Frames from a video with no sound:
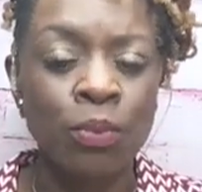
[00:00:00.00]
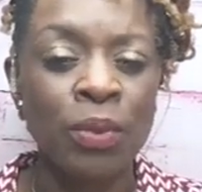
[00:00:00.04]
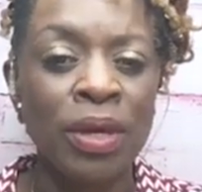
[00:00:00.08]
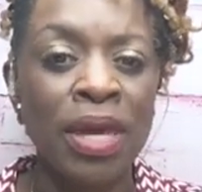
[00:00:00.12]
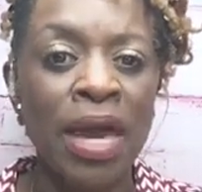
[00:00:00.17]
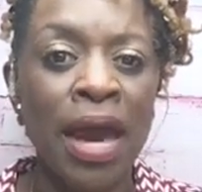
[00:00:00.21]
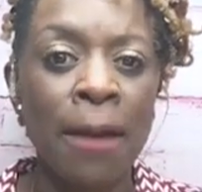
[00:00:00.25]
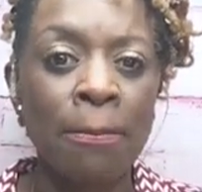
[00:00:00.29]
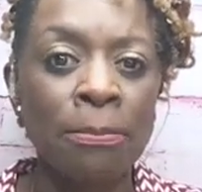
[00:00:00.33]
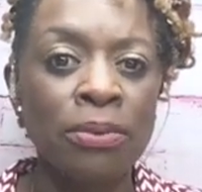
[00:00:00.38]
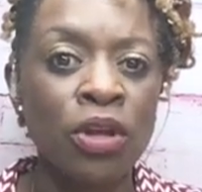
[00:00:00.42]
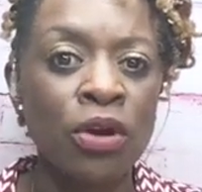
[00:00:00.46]
We
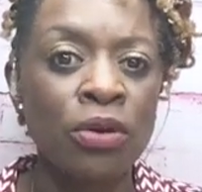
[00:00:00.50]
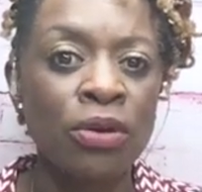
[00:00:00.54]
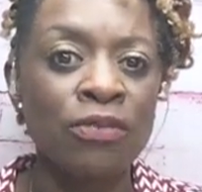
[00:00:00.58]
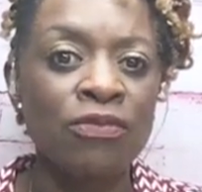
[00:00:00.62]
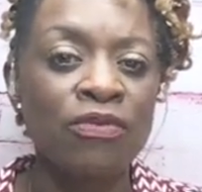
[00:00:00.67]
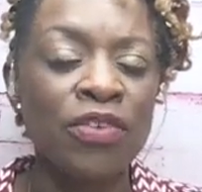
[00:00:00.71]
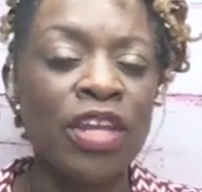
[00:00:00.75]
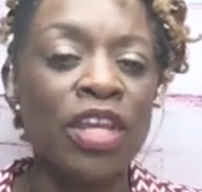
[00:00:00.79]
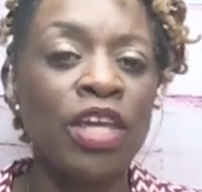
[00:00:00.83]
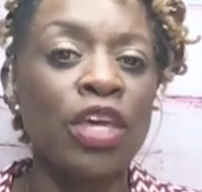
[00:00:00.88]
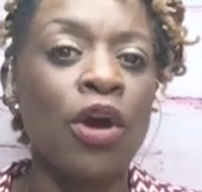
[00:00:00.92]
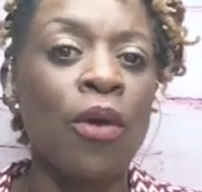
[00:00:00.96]
upload a
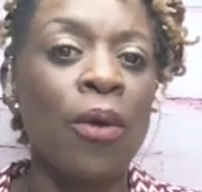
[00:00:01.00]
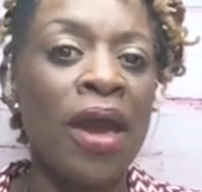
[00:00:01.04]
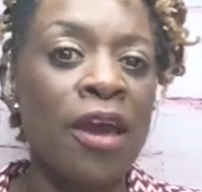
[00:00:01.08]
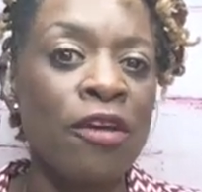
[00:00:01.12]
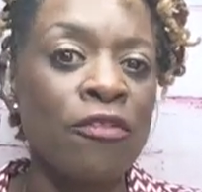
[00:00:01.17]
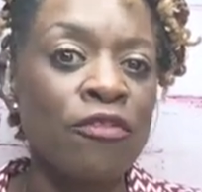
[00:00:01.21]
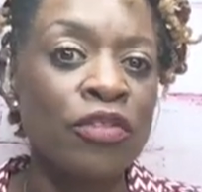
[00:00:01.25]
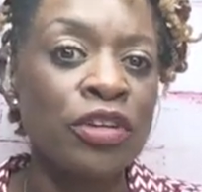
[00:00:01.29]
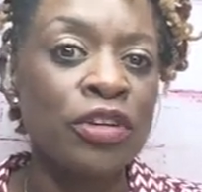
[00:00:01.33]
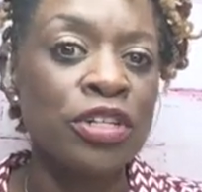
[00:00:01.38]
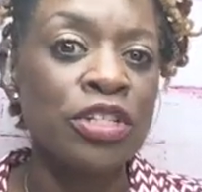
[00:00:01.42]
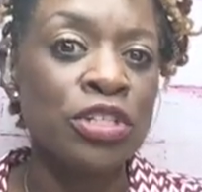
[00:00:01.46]
video
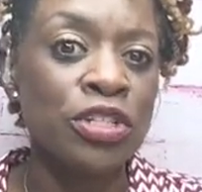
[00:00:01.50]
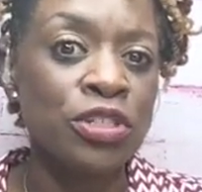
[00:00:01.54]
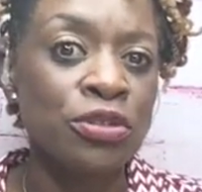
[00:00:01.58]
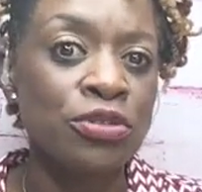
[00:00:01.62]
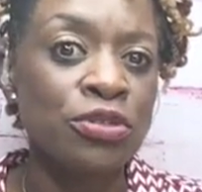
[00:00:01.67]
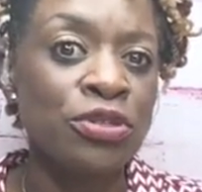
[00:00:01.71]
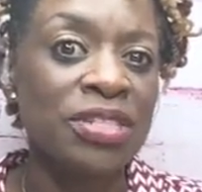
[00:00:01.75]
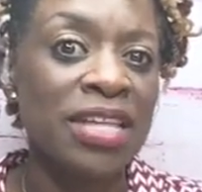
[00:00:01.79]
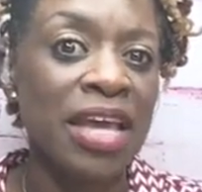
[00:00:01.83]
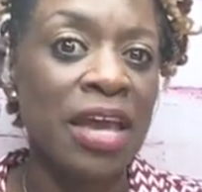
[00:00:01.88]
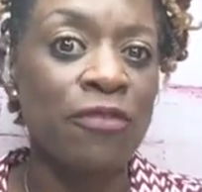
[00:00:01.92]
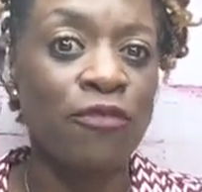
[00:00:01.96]
every
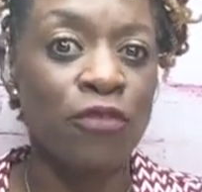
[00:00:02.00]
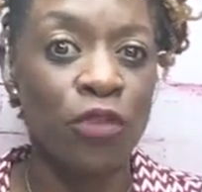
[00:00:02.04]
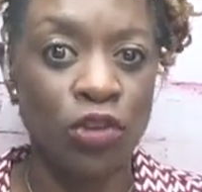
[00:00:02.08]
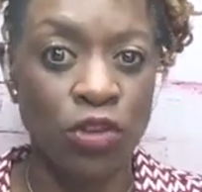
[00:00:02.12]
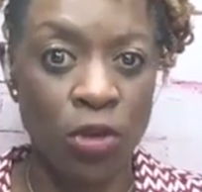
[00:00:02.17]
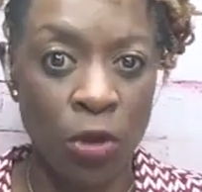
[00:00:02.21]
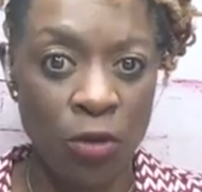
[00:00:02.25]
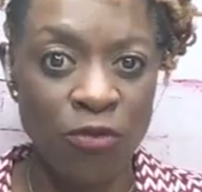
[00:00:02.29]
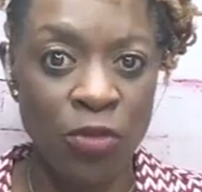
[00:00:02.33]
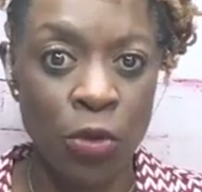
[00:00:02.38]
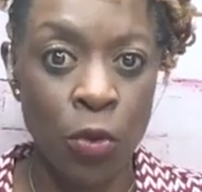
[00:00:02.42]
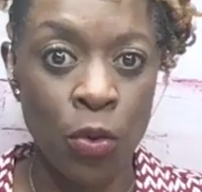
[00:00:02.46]
Tuesday for
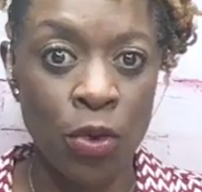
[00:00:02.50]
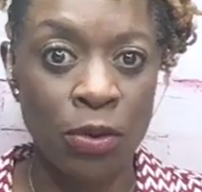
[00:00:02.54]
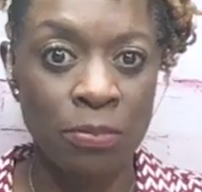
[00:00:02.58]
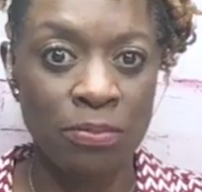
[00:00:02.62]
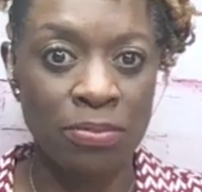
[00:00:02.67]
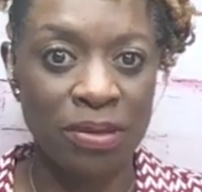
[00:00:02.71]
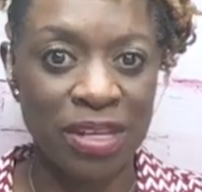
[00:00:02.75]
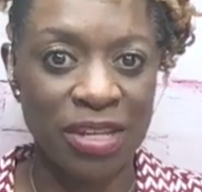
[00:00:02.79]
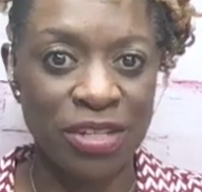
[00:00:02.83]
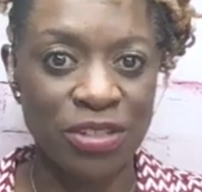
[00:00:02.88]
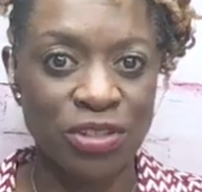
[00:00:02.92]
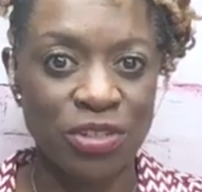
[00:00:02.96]
your viewing
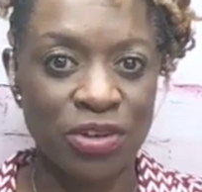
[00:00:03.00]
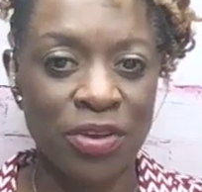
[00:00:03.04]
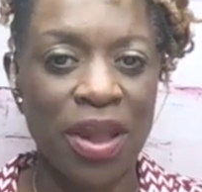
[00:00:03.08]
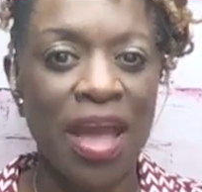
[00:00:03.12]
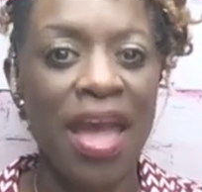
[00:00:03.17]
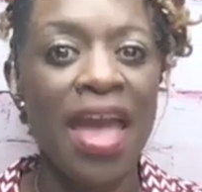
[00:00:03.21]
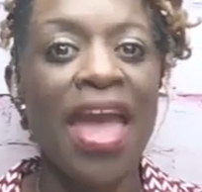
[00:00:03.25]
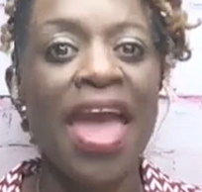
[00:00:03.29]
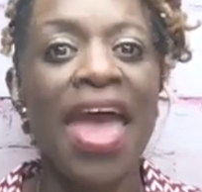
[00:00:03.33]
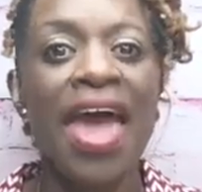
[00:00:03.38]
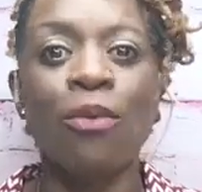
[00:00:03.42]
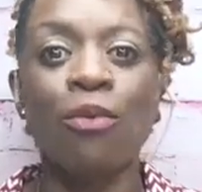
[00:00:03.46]
pleasure,
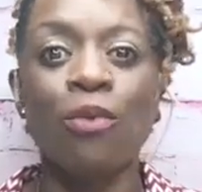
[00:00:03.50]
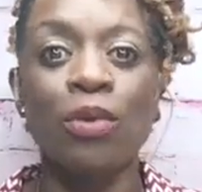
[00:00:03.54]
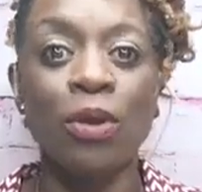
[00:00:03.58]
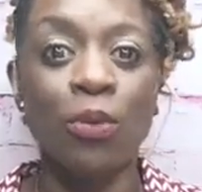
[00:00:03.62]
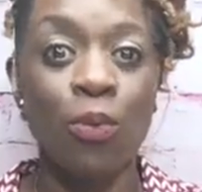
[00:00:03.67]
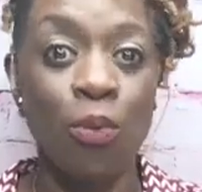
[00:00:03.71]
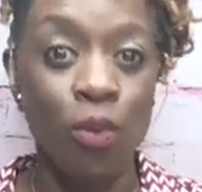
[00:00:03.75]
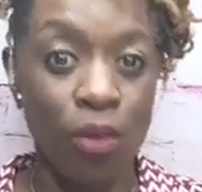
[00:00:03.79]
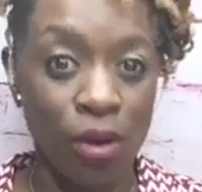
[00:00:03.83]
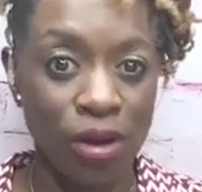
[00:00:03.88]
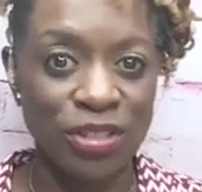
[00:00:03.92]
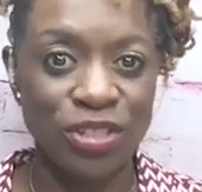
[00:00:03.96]
and we
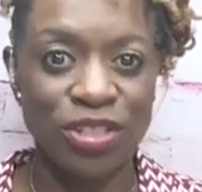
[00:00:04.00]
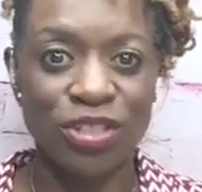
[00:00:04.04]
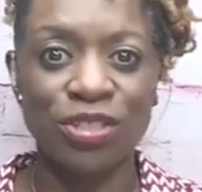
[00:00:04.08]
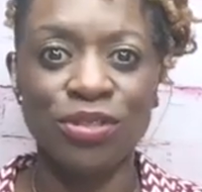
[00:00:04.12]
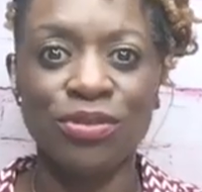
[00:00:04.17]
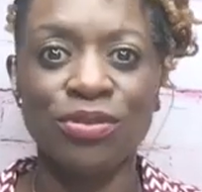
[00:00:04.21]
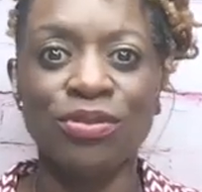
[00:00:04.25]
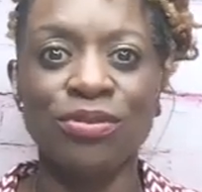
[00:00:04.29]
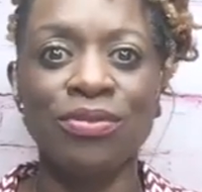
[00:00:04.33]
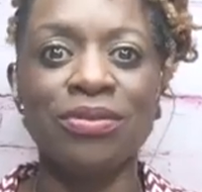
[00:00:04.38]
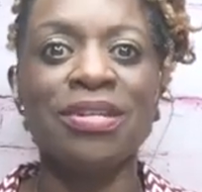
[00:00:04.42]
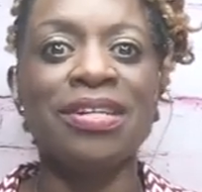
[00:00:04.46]
want
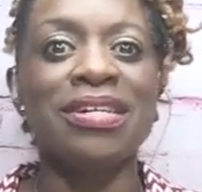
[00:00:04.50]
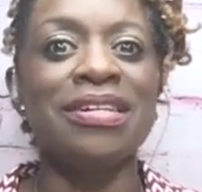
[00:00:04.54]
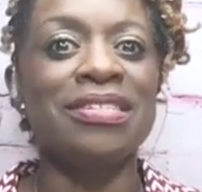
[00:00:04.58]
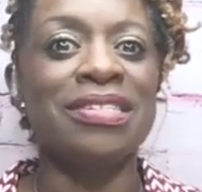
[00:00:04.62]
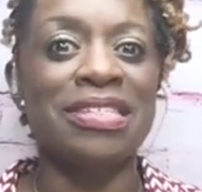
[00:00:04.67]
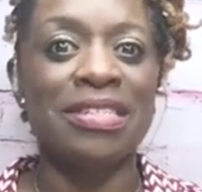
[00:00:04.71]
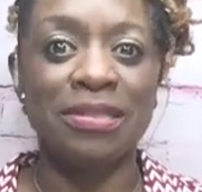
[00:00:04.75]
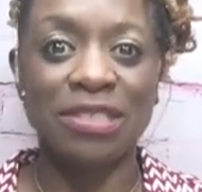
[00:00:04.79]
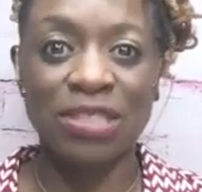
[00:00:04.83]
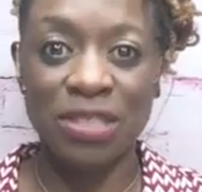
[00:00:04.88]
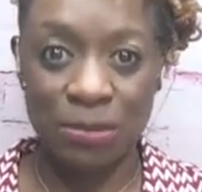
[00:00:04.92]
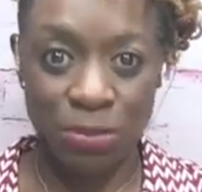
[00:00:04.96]
you
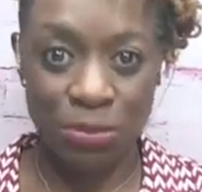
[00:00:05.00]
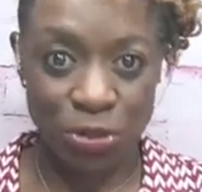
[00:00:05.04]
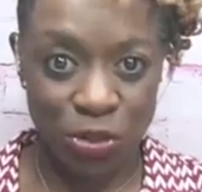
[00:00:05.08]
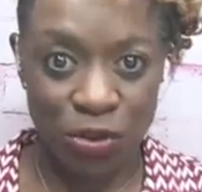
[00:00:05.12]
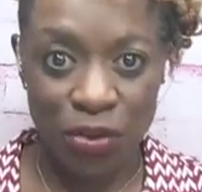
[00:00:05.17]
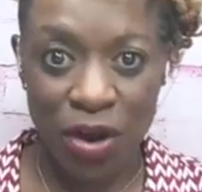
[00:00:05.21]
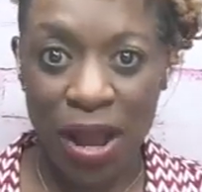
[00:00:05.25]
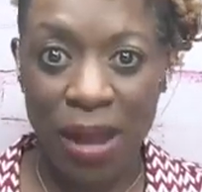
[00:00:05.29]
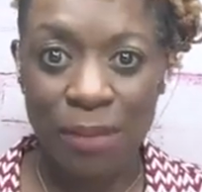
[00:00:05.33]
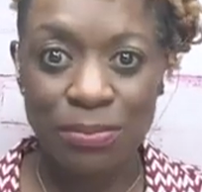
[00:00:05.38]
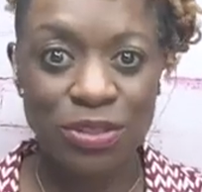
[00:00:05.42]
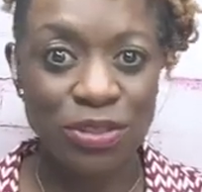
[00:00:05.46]
to
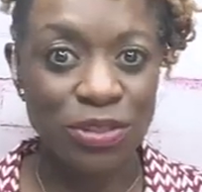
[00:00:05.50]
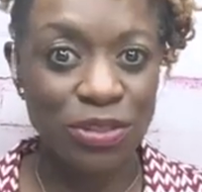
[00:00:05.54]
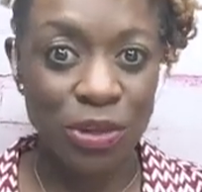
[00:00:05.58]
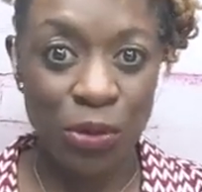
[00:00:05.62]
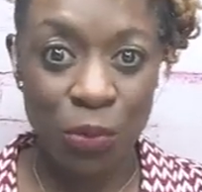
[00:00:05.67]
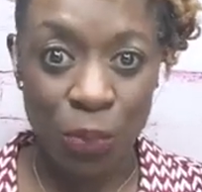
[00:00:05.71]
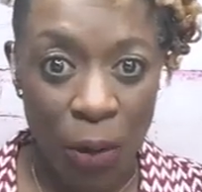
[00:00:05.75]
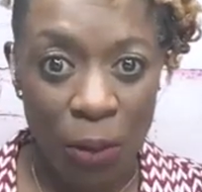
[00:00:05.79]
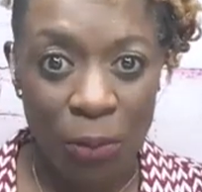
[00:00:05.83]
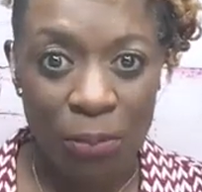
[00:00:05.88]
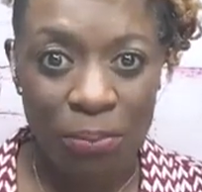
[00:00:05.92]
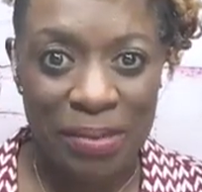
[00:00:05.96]
subscribe so you
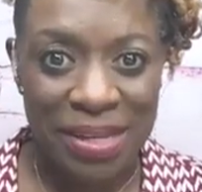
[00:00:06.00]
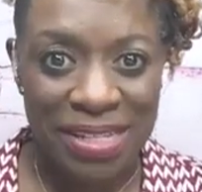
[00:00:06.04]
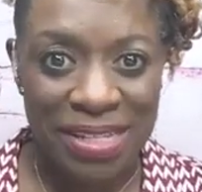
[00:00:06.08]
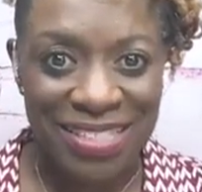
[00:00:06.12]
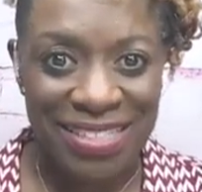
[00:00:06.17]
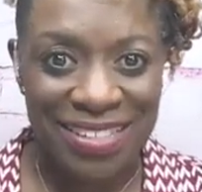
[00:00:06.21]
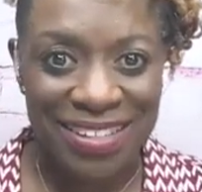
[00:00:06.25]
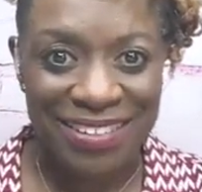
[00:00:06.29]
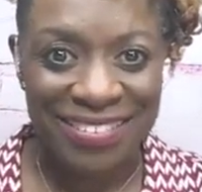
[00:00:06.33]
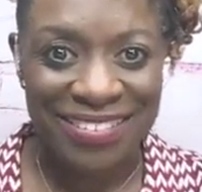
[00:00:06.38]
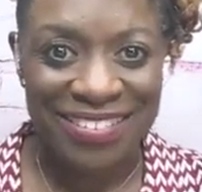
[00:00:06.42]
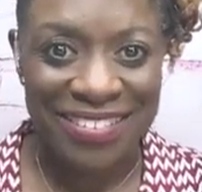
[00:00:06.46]
won't miss
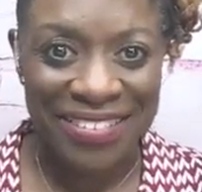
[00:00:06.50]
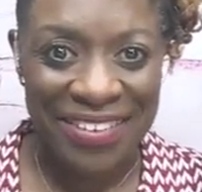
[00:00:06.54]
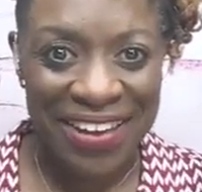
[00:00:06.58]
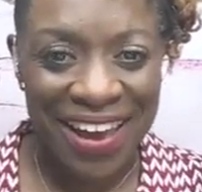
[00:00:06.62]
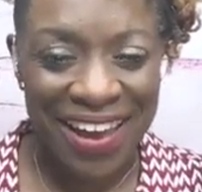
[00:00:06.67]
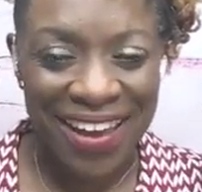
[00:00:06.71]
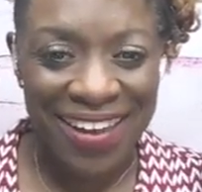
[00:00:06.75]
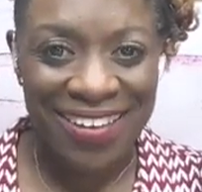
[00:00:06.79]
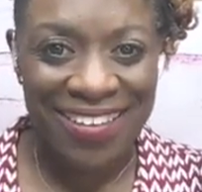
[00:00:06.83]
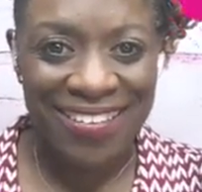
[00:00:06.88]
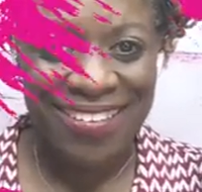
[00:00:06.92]
it, okay?